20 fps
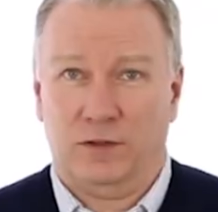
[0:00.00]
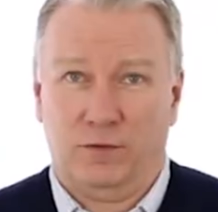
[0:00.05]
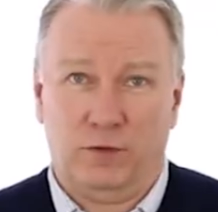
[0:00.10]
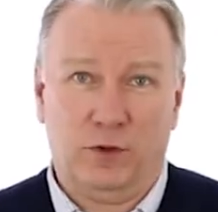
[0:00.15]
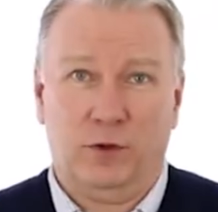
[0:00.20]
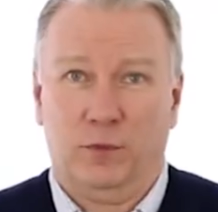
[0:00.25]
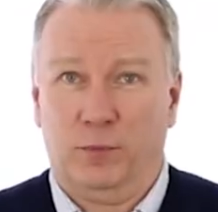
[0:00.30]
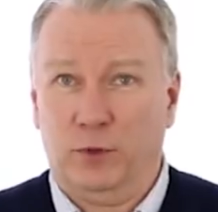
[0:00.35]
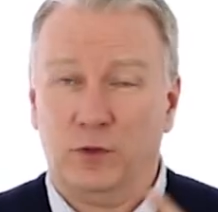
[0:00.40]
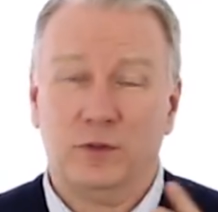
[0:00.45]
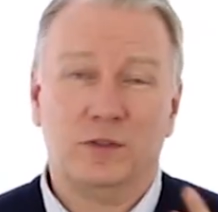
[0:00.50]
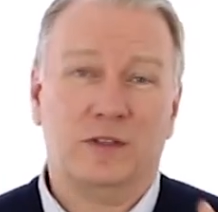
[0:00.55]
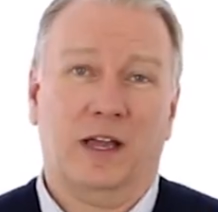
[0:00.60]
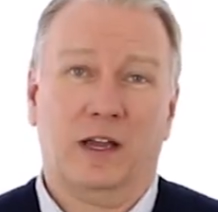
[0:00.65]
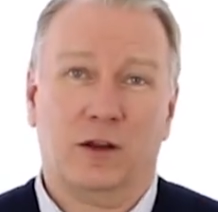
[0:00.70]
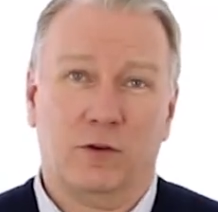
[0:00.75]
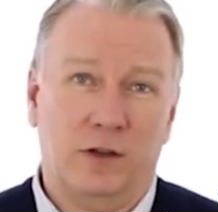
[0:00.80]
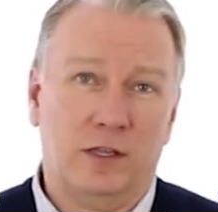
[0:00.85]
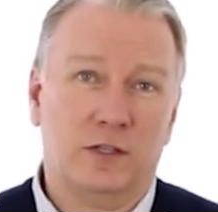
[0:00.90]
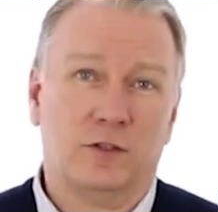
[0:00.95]
if you're a balloon
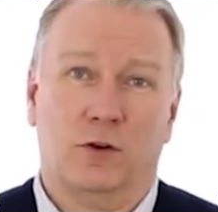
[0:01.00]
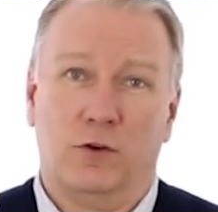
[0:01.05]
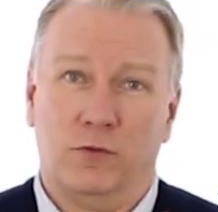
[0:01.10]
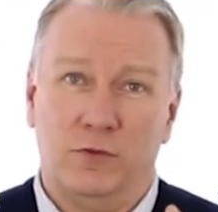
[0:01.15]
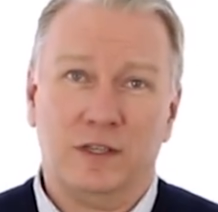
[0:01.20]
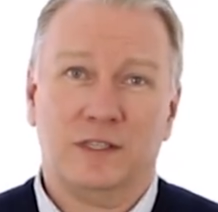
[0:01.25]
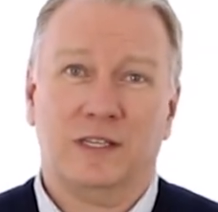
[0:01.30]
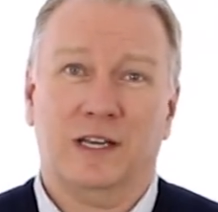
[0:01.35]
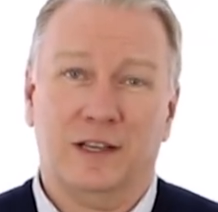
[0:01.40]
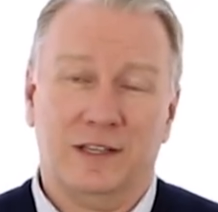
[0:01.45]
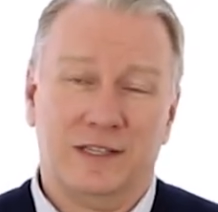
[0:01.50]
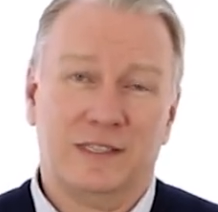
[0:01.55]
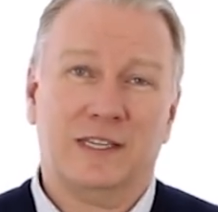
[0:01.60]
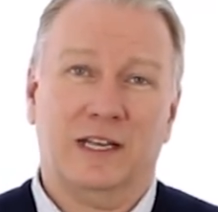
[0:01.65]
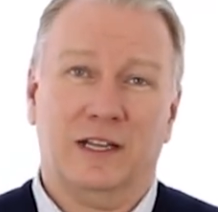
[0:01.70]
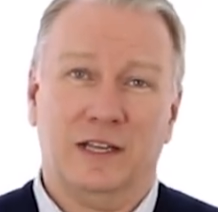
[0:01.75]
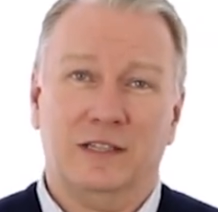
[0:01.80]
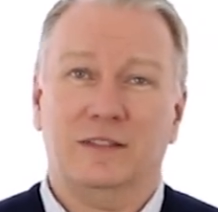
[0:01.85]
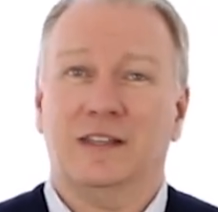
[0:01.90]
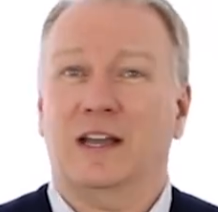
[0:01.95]
decorator or a retailer
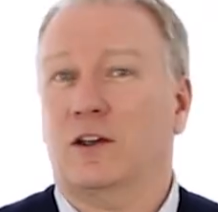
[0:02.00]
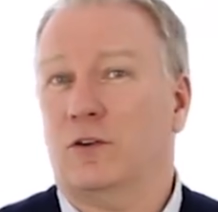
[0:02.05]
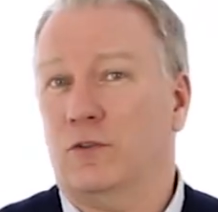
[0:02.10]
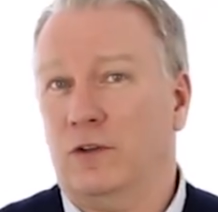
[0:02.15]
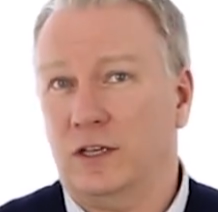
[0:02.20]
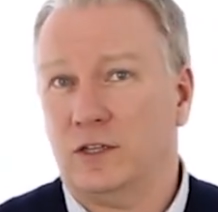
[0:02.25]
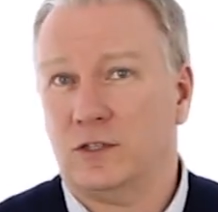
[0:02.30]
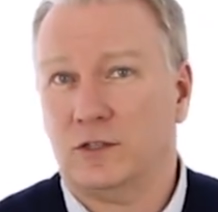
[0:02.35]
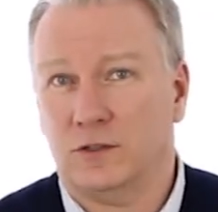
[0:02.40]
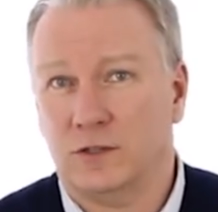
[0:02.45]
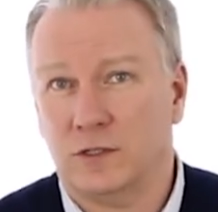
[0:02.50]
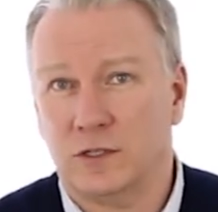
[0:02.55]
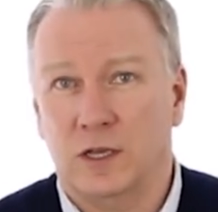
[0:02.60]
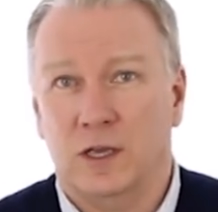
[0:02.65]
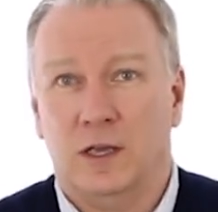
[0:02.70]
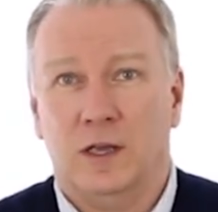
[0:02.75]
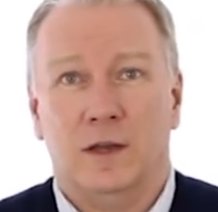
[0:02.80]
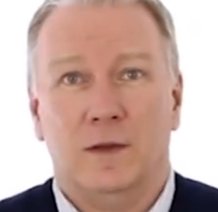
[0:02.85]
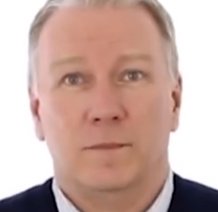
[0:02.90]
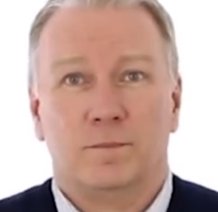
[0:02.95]
selling decorations
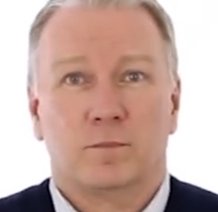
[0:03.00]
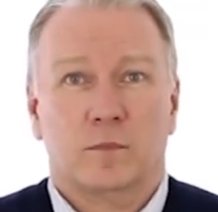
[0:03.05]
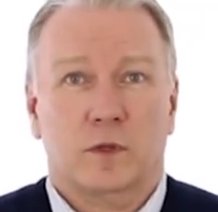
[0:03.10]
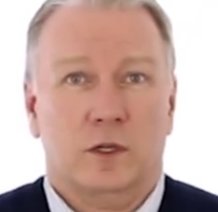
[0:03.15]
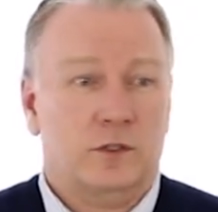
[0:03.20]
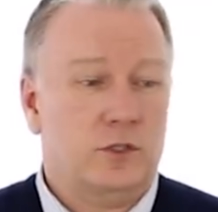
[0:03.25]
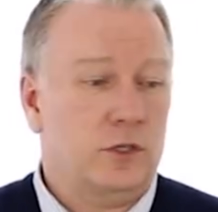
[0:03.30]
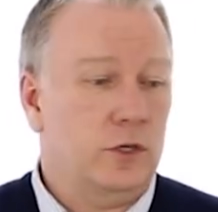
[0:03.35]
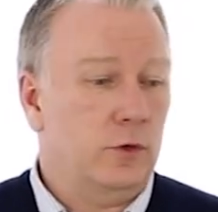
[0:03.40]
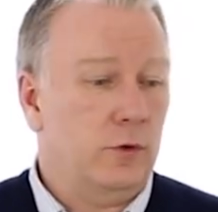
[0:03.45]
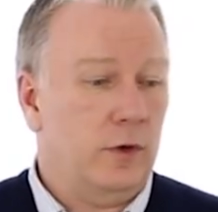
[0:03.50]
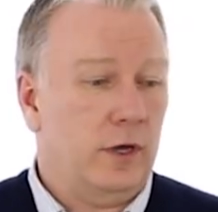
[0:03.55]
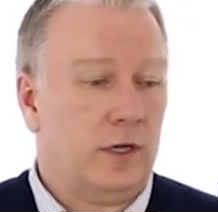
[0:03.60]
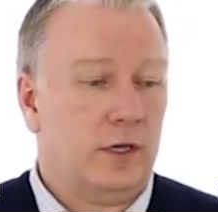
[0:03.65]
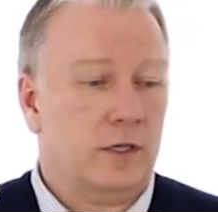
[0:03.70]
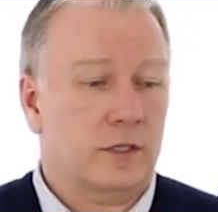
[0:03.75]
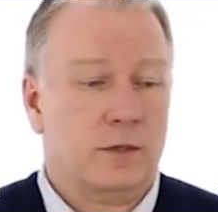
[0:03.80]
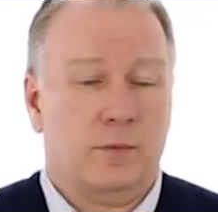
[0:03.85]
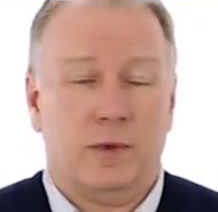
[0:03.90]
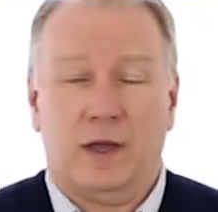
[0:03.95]
to a
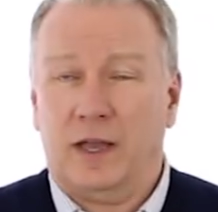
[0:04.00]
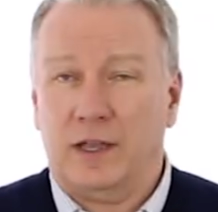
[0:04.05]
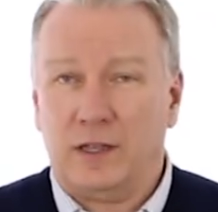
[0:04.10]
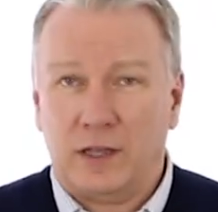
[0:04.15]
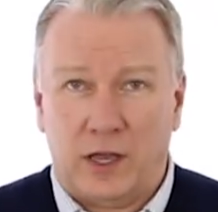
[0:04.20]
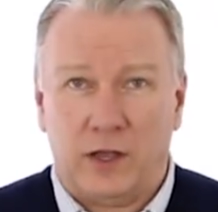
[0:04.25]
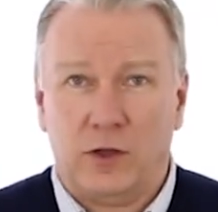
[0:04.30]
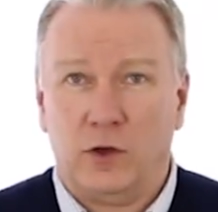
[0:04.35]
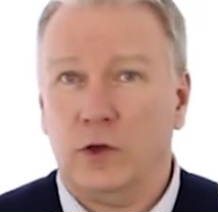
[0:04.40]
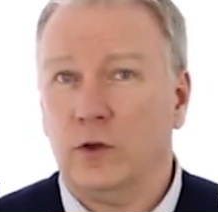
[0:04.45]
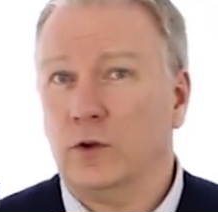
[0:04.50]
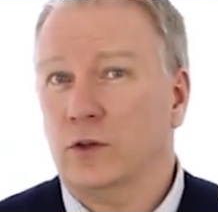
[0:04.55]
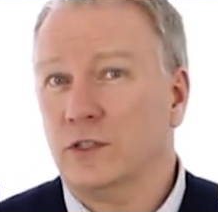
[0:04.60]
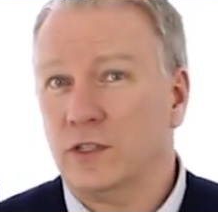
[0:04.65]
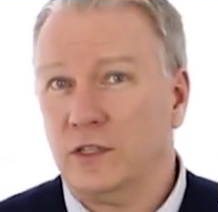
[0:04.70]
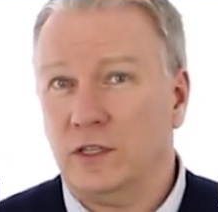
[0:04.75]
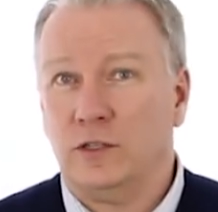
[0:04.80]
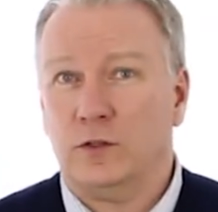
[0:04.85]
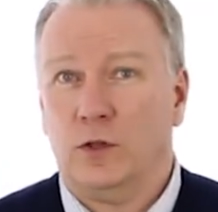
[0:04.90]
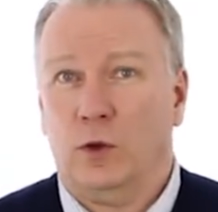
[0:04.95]
customer, I
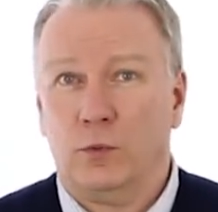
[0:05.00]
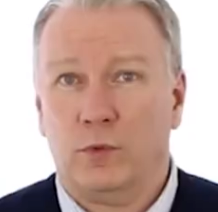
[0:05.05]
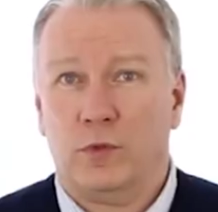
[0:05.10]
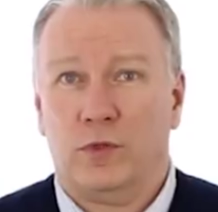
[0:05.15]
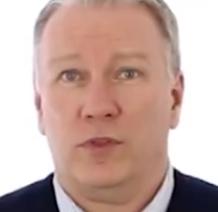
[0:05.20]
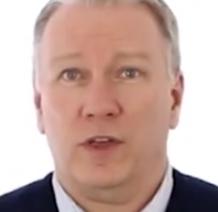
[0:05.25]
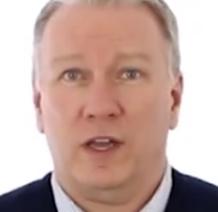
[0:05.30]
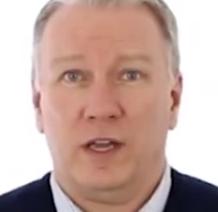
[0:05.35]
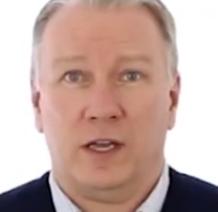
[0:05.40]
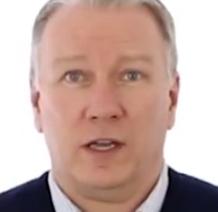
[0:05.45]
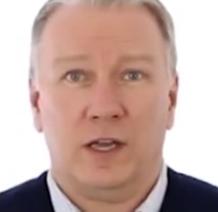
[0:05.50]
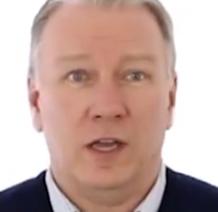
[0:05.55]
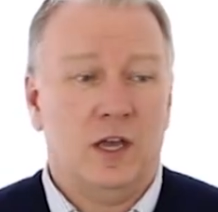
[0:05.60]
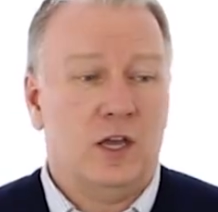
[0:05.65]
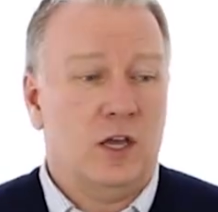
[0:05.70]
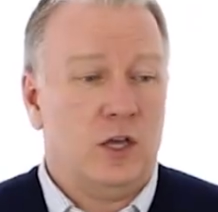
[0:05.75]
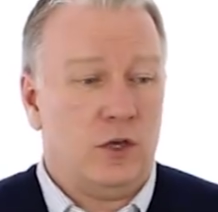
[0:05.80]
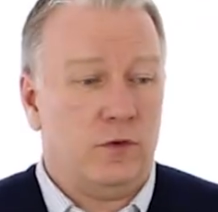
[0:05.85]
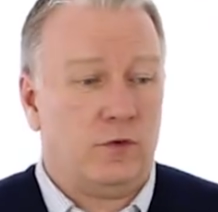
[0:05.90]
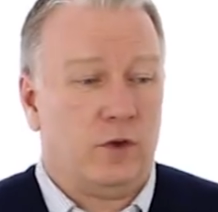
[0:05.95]
honestly don't think
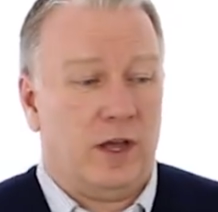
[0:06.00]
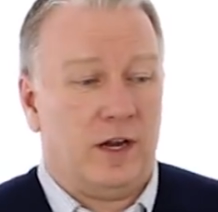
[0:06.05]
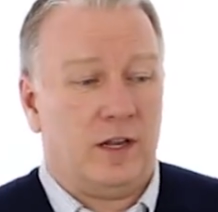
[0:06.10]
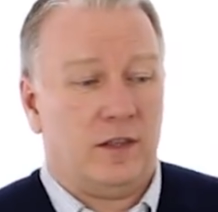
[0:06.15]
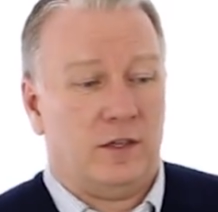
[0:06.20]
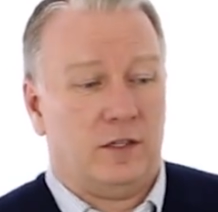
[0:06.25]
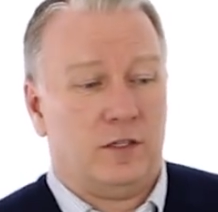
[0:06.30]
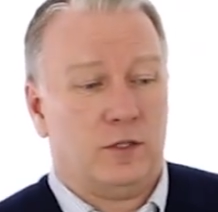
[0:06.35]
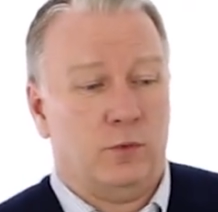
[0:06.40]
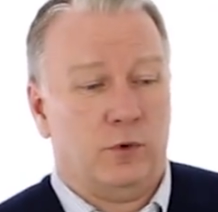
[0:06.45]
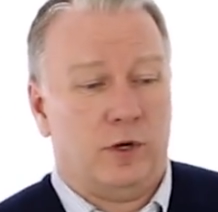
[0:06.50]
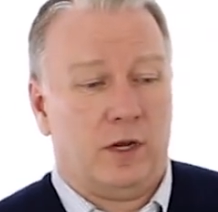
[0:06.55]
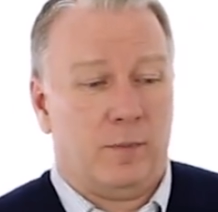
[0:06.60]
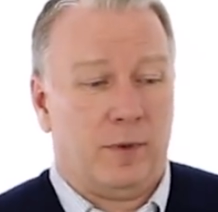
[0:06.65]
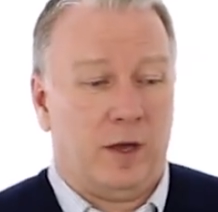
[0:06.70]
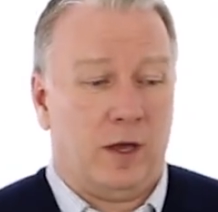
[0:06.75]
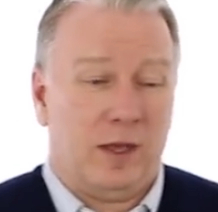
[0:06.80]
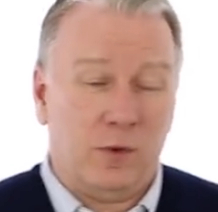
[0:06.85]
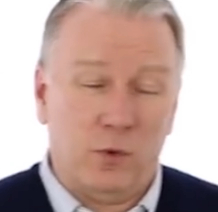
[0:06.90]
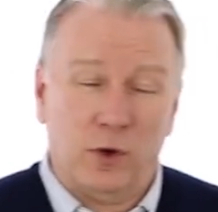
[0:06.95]
you've got anything to worry about.